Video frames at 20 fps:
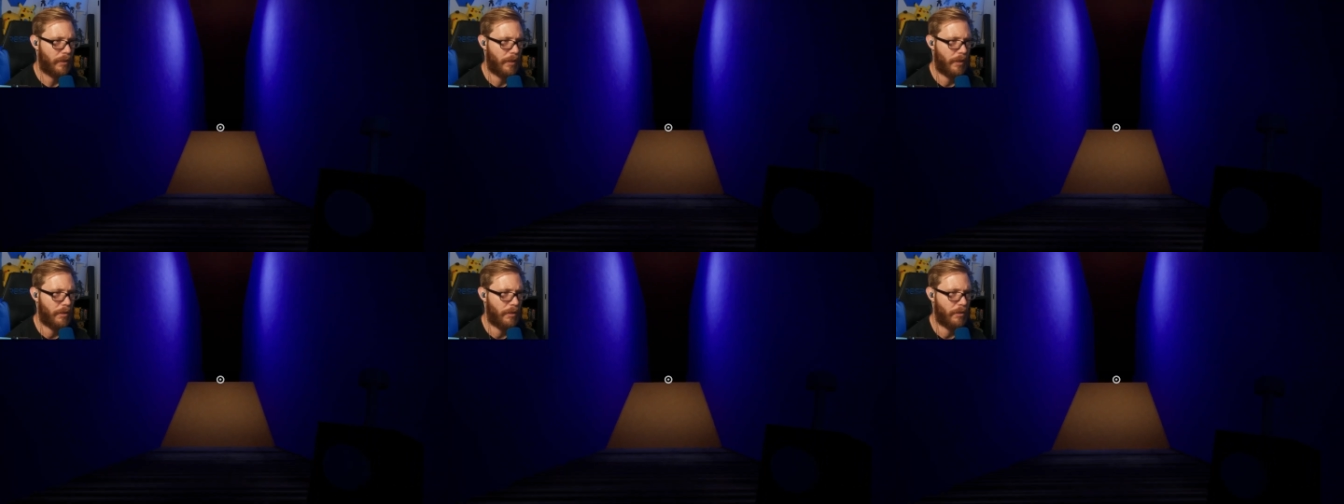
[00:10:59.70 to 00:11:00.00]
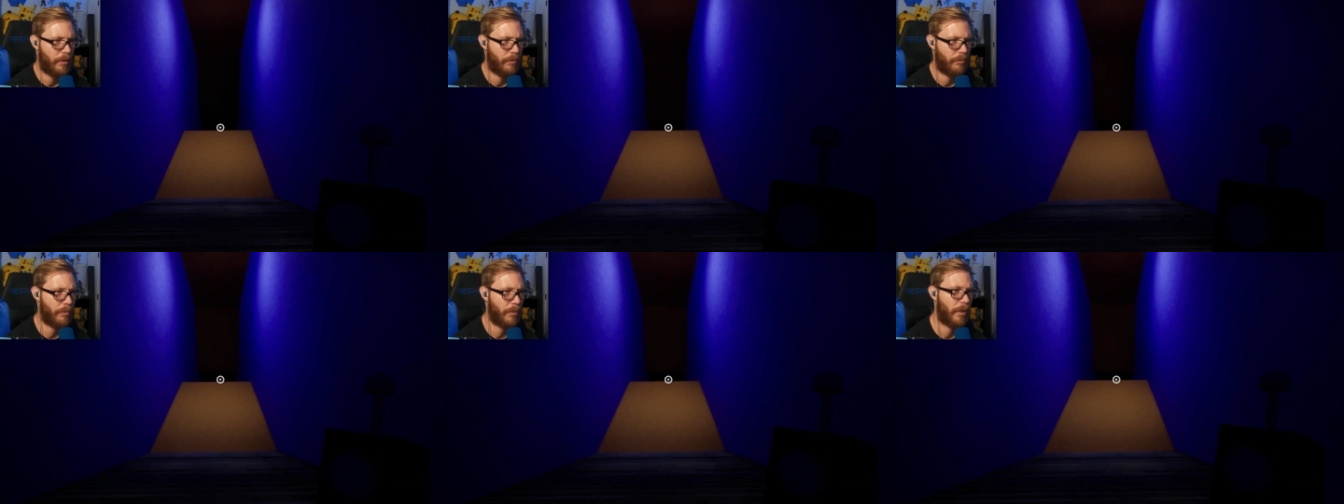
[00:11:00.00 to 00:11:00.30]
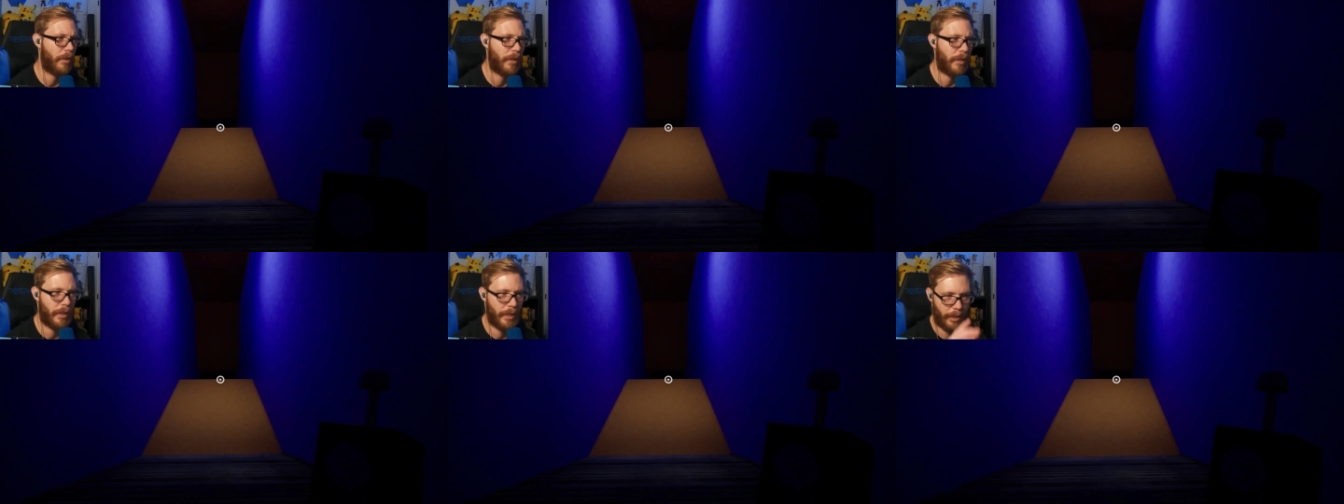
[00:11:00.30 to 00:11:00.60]
Oh
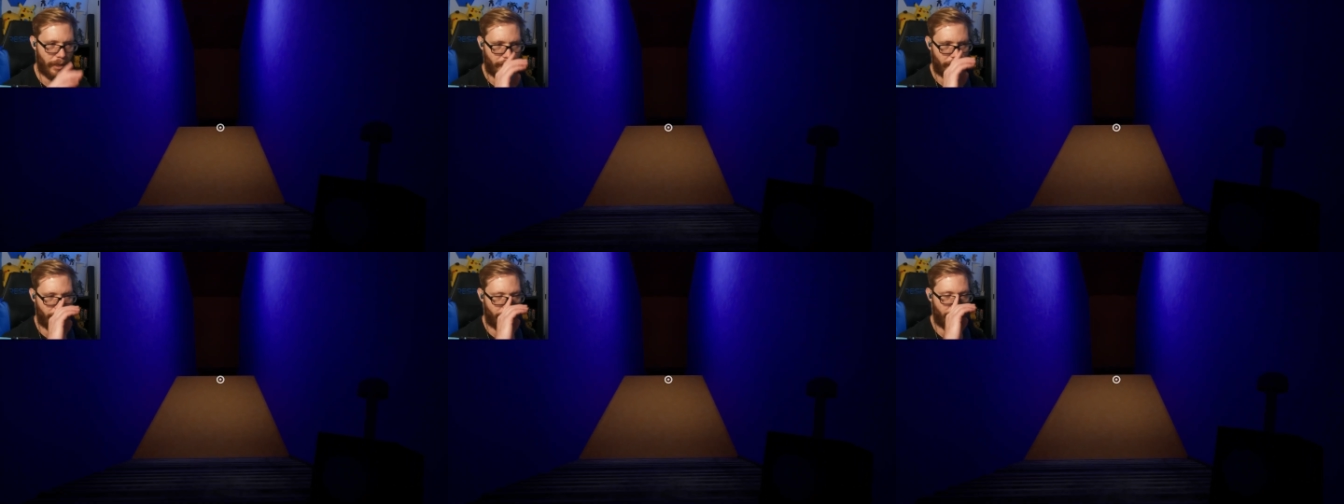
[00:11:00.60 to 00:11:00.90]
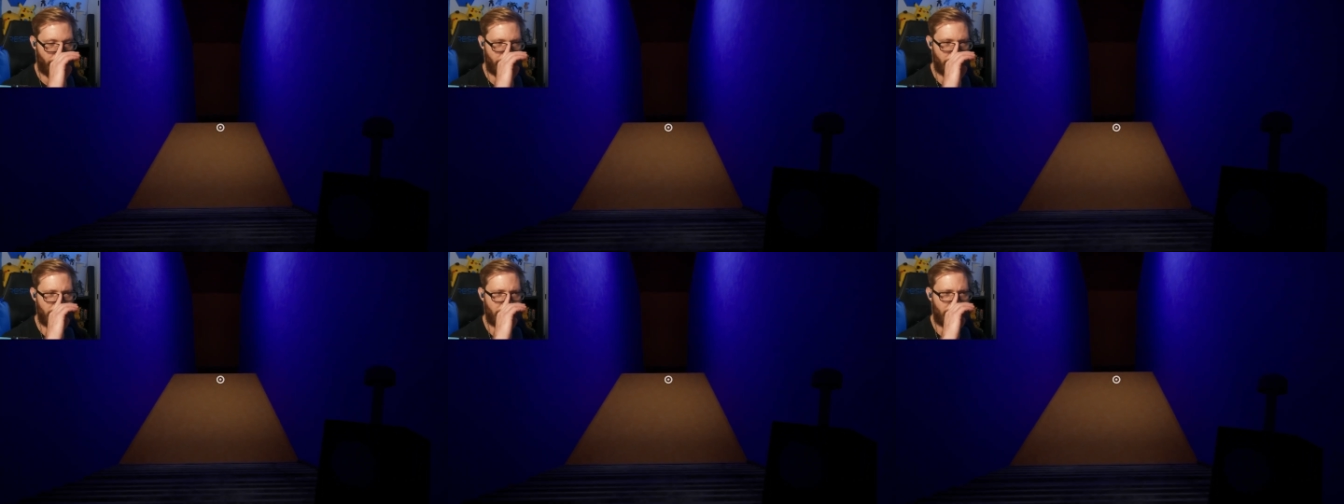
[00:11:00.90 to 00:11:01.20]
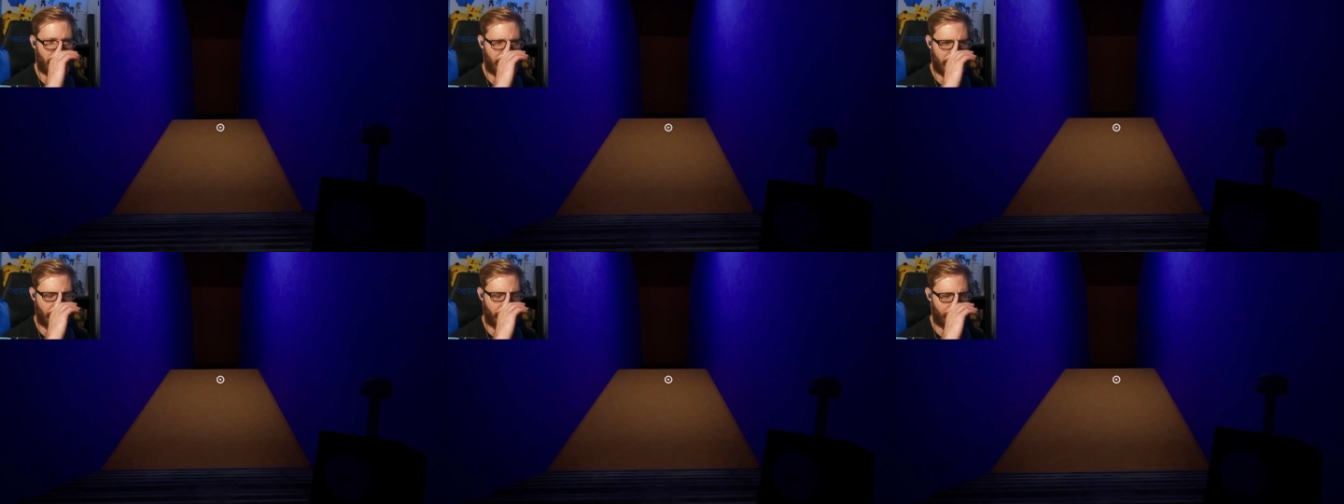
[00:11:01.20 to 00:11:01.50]
boy, fun
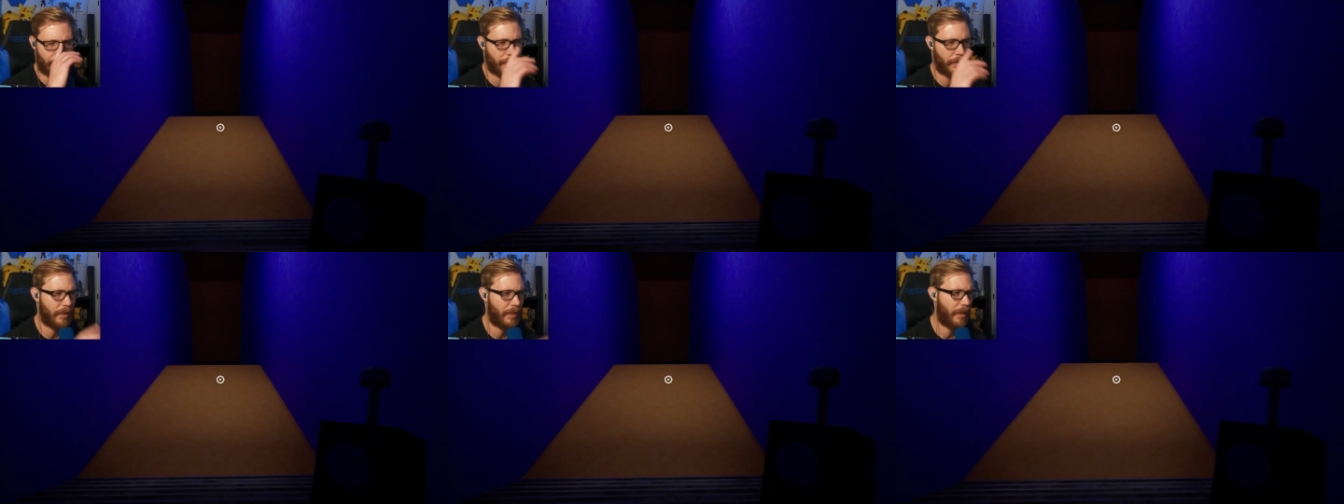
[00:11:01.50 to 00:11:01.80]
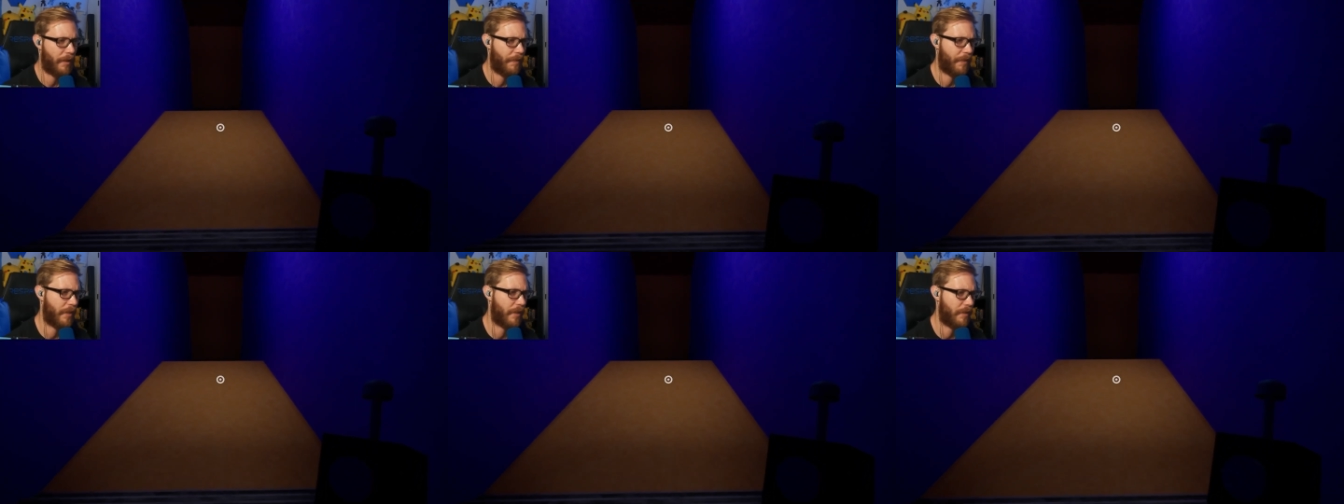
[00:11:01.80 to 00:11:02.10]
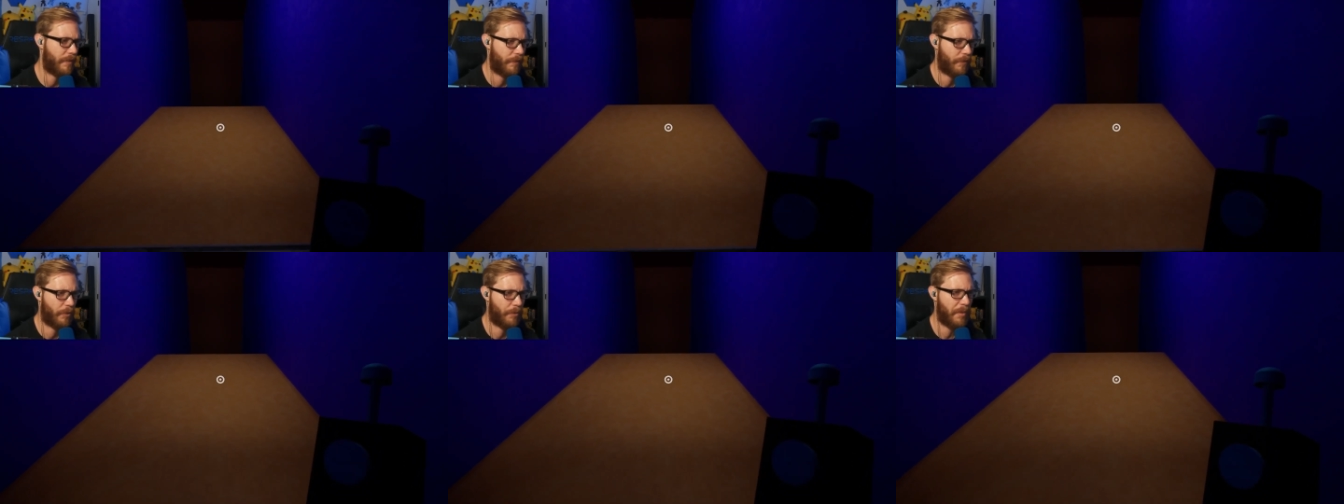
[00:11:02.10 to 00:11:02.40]
times, love
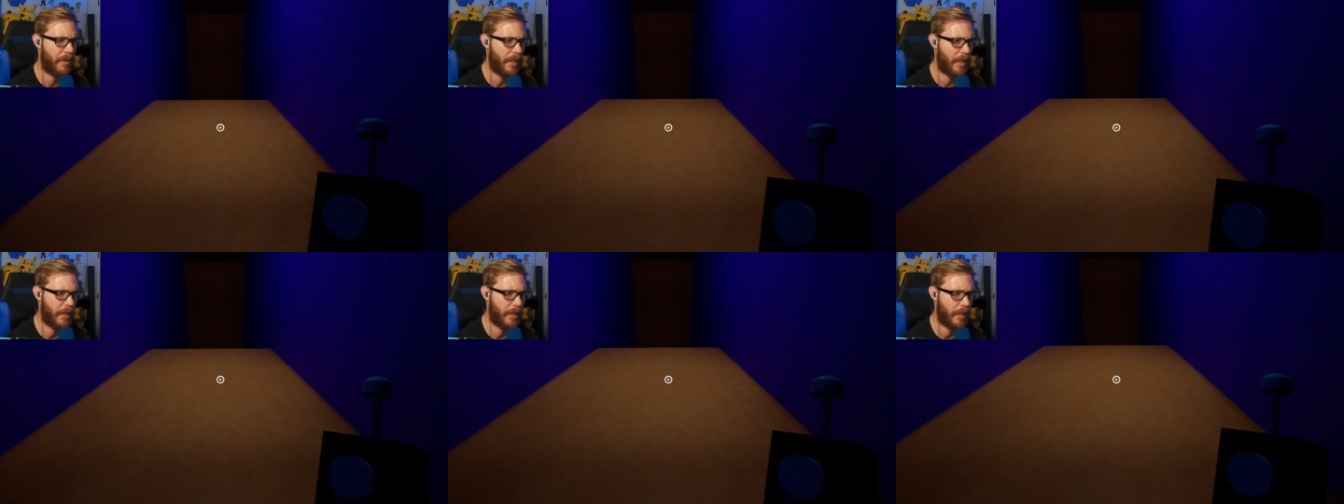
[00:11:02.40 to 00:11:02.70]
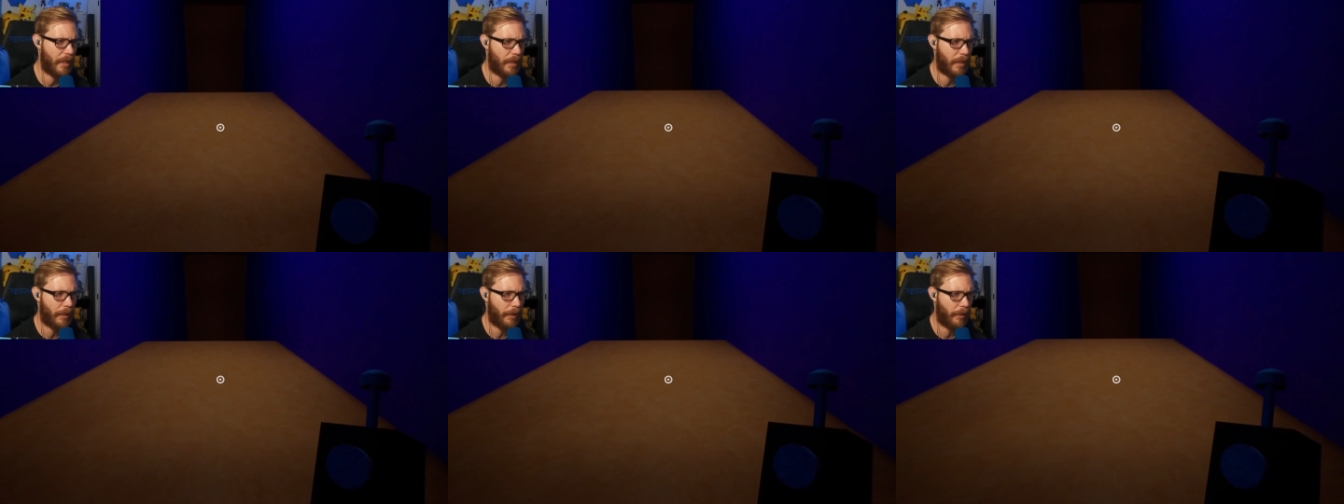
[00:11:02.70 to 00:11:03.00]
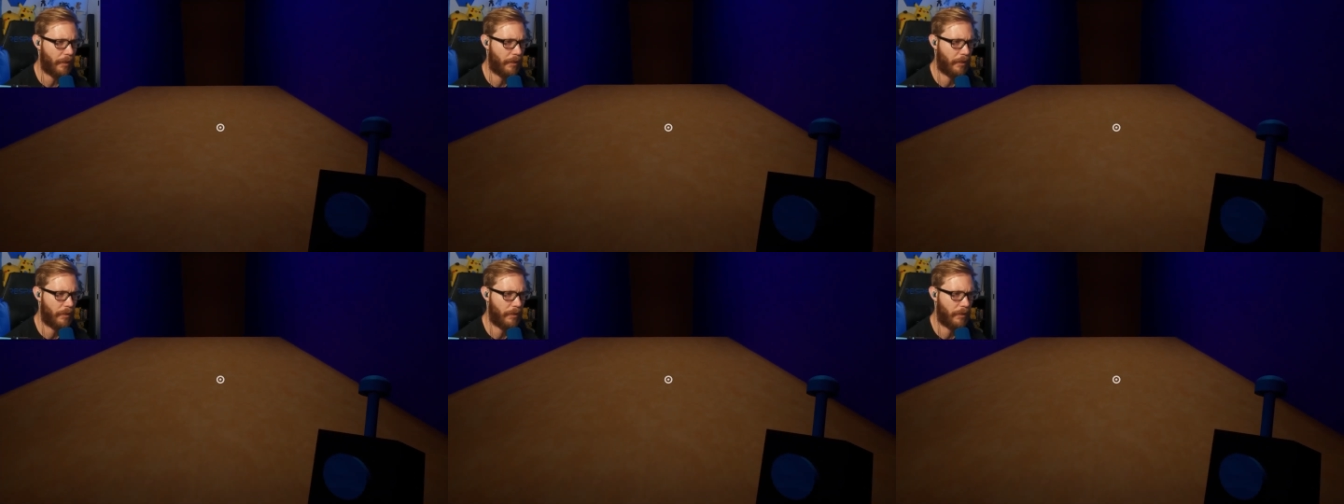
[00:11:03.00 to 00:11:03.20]
this for me.